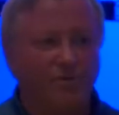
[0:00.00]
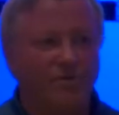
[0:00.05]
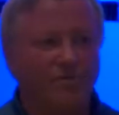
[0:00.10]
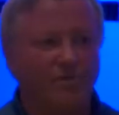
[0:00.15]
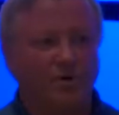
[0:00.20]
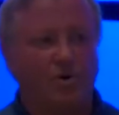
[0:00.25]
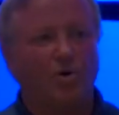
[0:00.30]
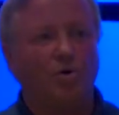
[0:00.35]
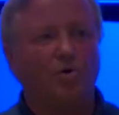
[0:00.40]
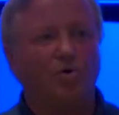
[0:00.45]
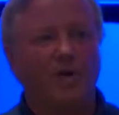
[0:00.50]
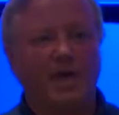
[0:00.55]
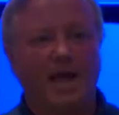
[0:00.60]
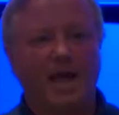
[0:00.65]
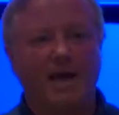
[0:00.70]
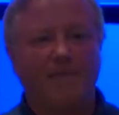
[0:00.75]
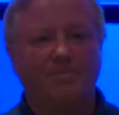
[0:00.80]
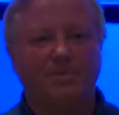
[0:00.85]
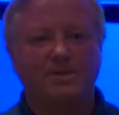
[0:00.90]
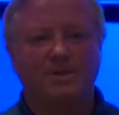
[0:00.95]
of the whole
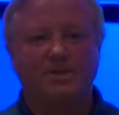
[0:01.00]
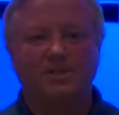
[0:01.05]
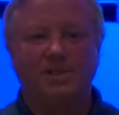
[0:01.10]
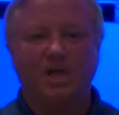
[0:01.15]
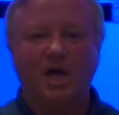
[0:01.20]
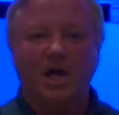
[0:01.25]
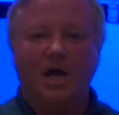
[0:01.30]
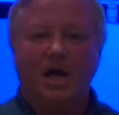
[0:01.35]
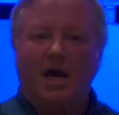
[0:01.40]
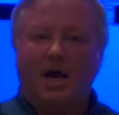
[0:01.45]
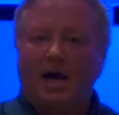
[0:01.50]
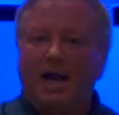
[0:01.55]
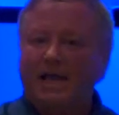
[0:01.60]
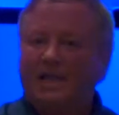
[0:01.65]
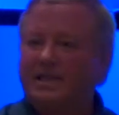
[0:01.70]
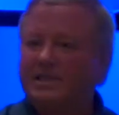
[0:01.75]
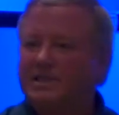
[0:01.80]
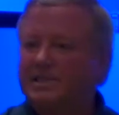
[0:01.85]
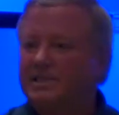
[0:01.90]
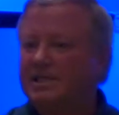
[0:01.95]
campus. I
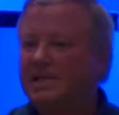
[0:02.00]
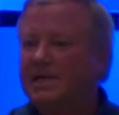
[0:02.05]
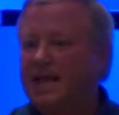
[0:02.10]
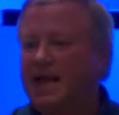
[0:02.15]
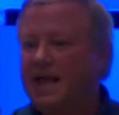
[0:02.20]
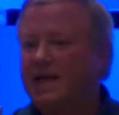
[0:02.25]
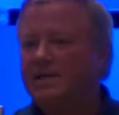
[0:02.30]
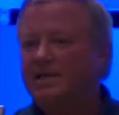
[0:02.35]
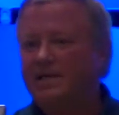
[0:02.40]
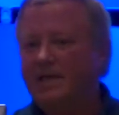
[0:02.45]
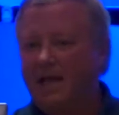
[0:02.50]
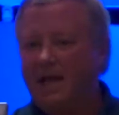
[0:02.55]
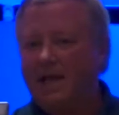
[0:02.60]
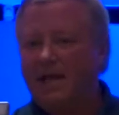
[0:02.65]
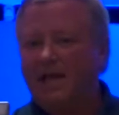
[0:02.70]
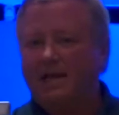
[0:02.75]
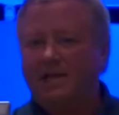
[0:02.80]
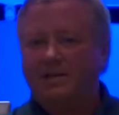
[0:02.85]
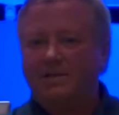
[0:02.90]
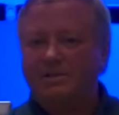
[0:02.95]
could see end to
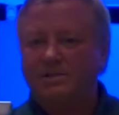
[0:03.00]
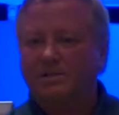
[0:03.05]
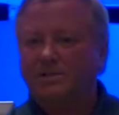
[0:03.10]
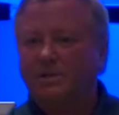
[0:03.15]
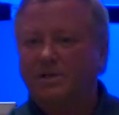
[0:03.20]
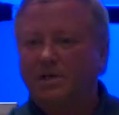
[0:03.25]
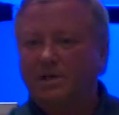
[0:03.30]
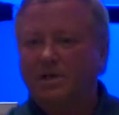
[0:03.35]
end